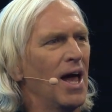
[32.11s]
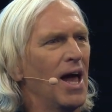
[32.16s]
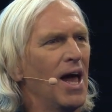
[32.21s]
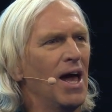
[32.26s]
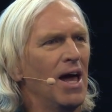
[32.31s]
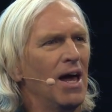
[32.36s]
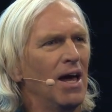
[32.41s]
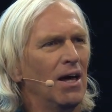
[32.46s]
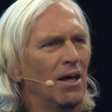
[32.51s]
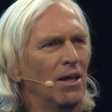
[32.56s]

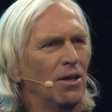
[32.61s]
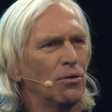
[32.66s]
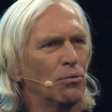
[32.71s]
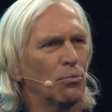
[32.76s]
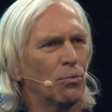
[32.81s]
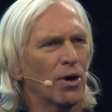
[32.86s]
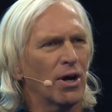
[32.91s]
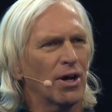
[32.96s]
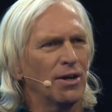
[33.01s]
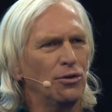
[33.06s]
And
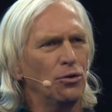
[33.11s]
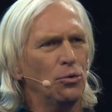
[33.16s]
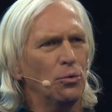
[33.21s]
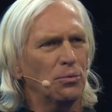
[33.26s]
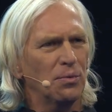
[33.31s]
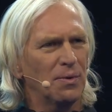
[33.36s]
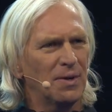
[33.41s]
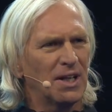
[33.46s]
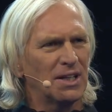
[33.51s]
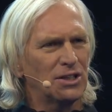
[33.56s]
we're going to do
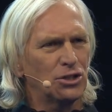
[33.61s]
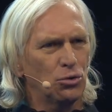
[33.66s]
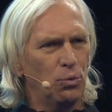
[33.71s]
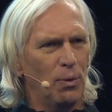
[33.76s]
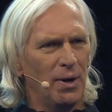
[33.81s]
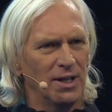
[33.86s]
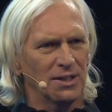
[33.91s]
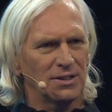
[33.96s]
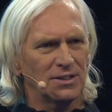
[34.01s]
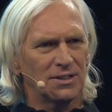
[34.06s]
it with a
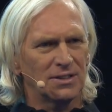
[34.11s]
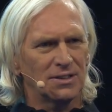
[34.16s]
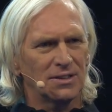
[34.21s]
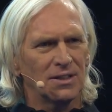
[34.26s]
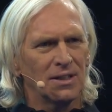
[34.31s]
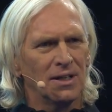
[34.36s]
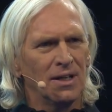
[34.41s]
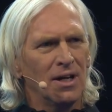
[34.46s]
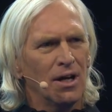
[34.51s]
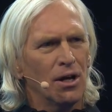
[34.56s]
twist.